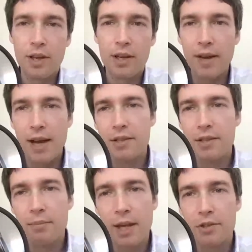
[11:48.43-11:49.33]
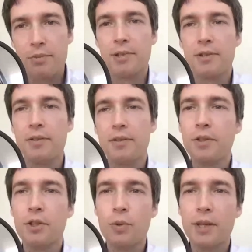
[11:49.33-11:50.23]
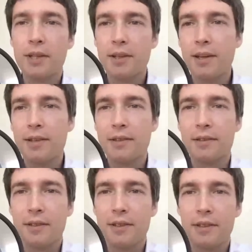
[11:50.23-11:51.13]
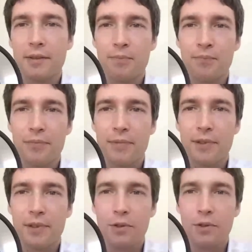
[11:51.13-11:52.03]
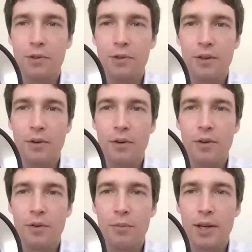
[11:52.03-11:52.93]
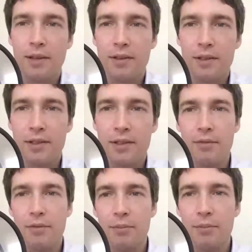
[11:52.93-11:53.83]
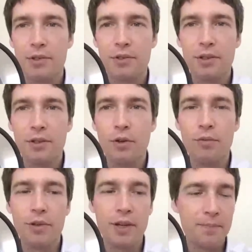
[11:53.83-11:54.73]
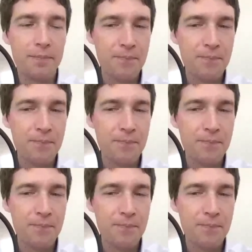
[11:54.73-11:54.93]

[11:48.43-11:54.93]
kind of asset management in a very quick and you know, uh, in a way that doesn't have very much uh, overhead.